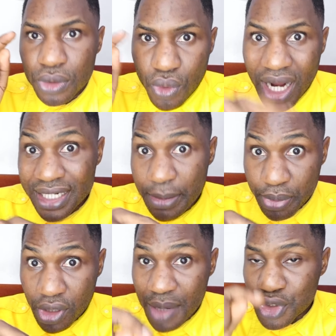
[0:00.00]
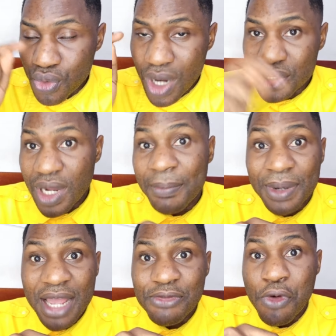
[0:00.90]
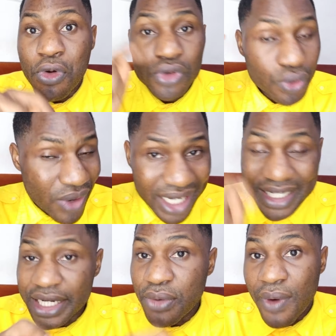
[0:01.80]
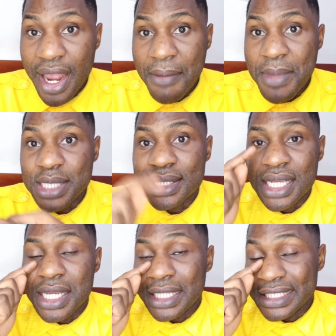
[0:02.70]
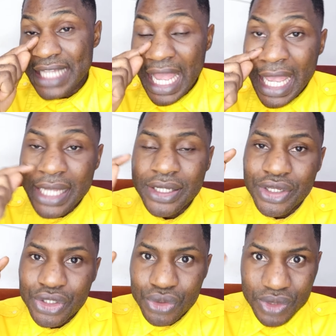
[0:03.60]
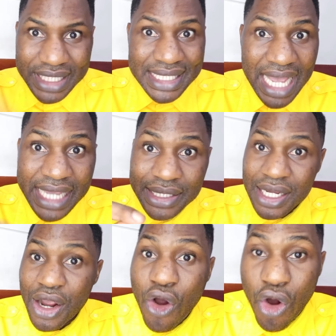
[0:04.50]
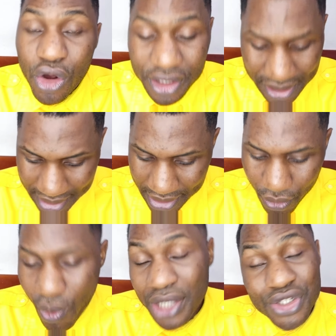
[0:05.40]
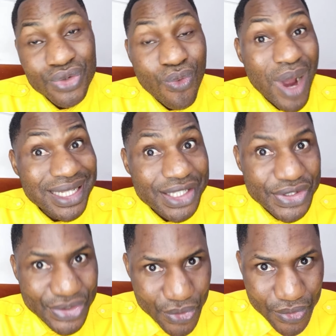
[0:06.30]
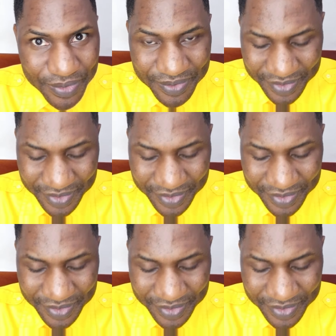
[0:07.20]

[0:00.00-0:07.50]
Look at the programs you want to apply for. Look at the requirements. Then you decide on what you want to do.